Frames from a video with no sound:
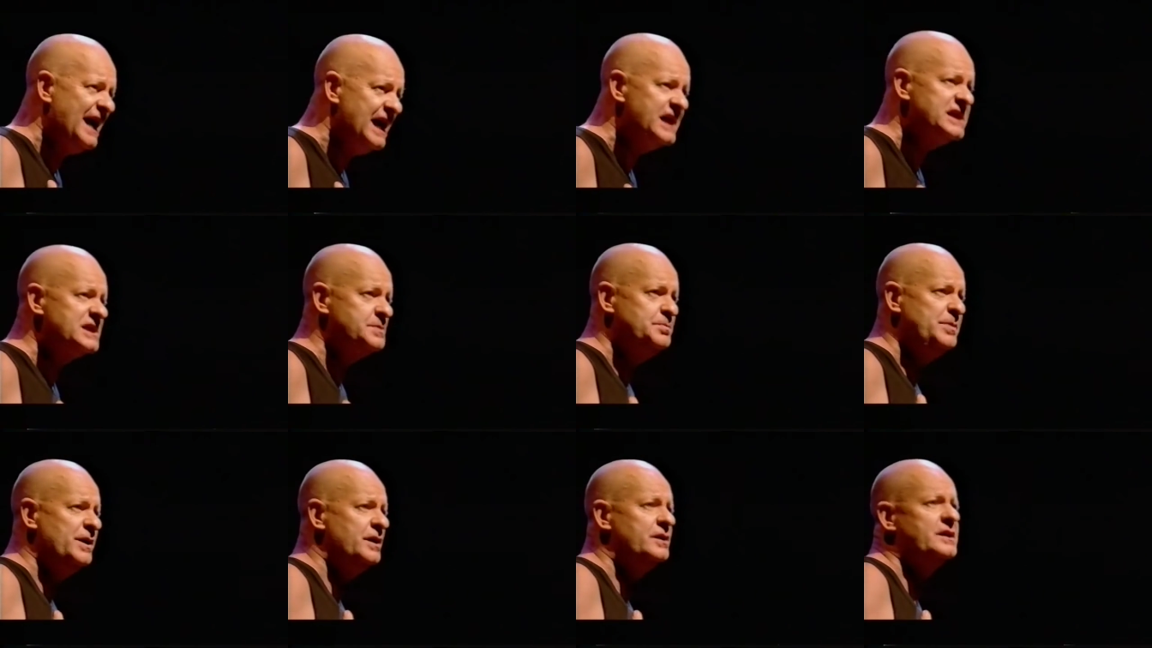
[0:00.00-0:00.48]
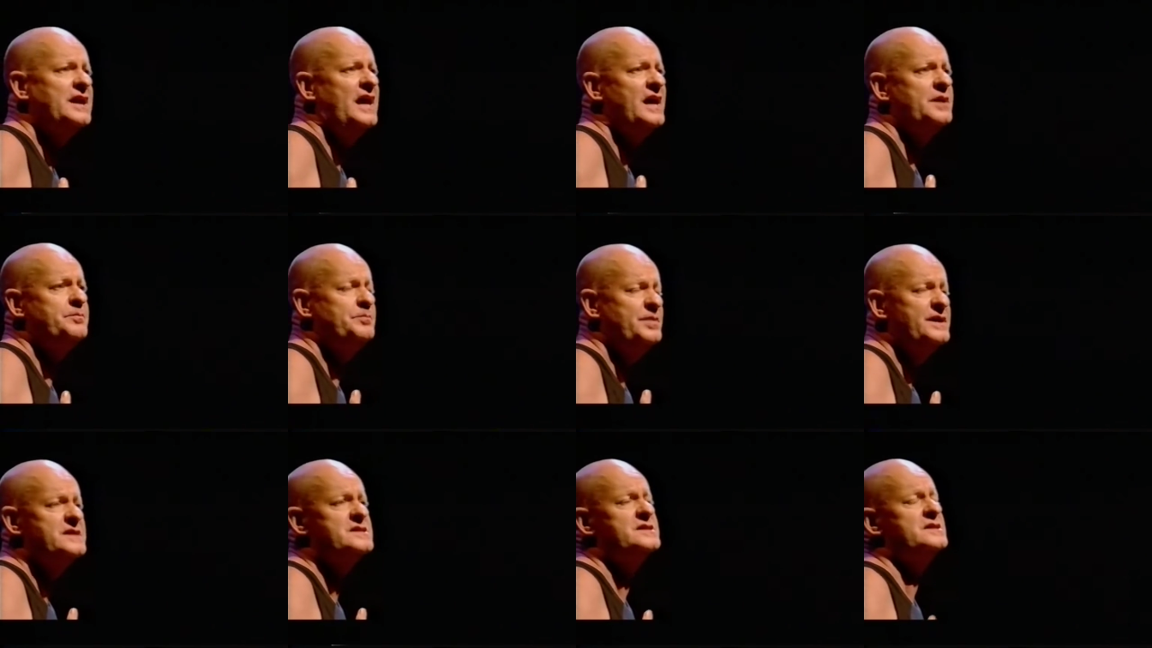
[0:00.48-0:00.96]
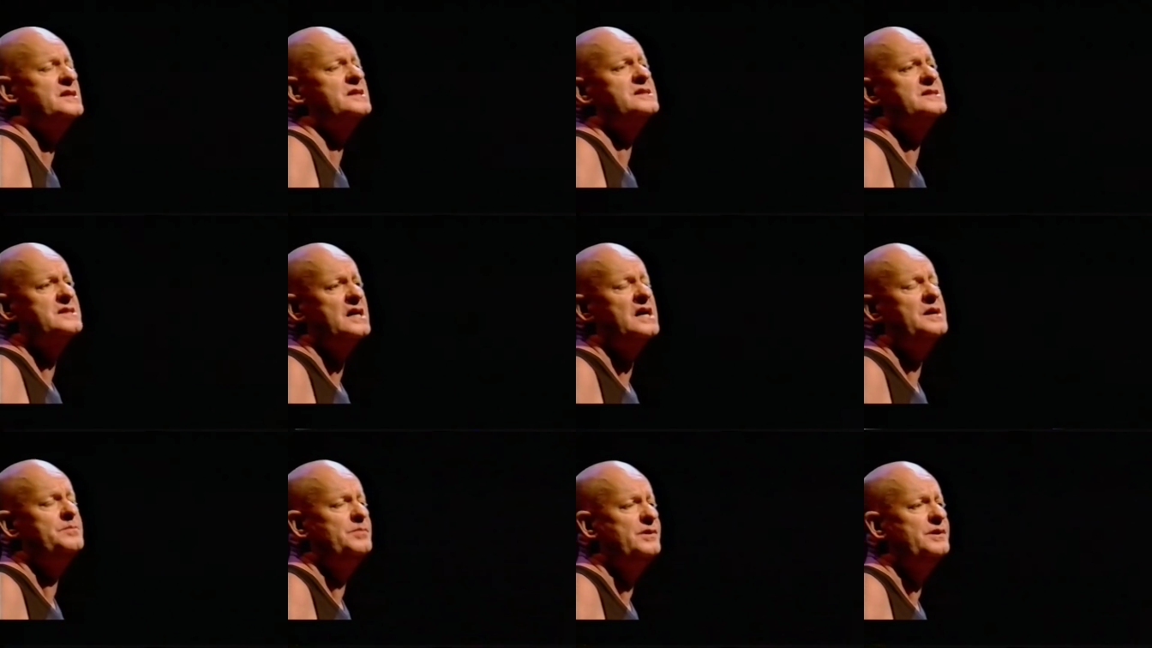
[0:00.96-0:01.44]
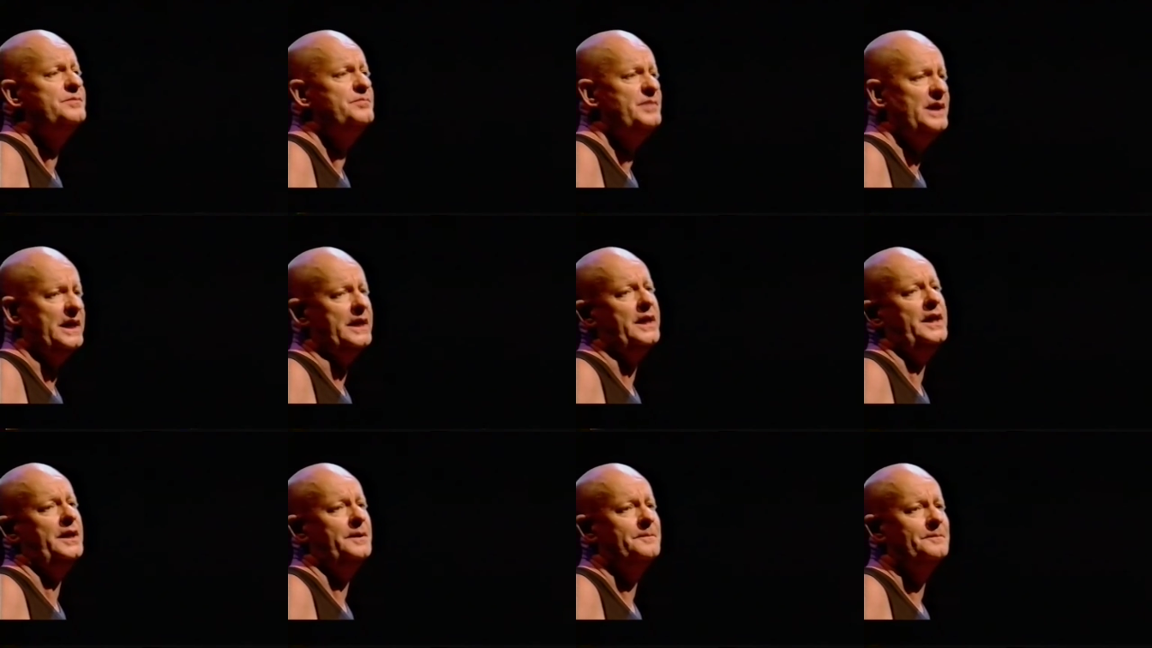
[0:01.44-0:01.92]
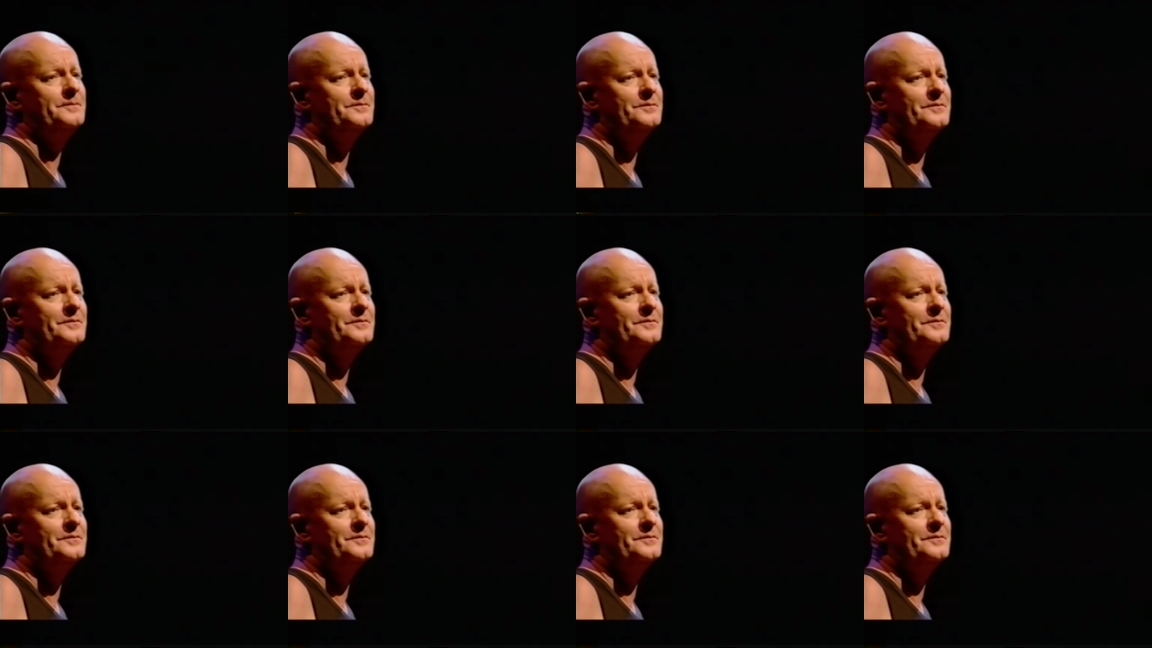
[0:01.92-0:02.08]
expert like President Thabo Mbeki.